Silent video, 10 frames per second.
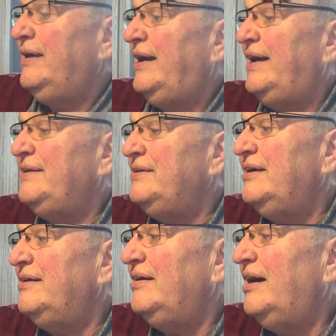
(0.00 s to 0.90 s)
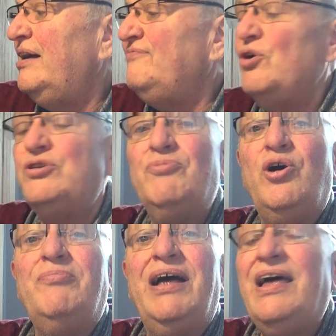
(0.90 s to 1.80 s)
And I've known him
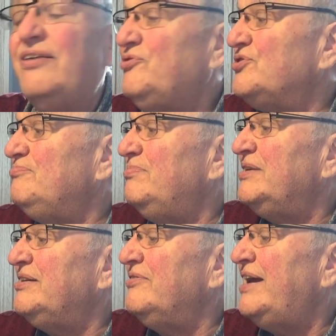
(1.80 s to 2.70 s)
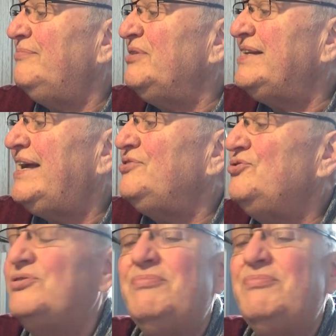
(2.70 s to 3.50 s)
all my life, because my dad used to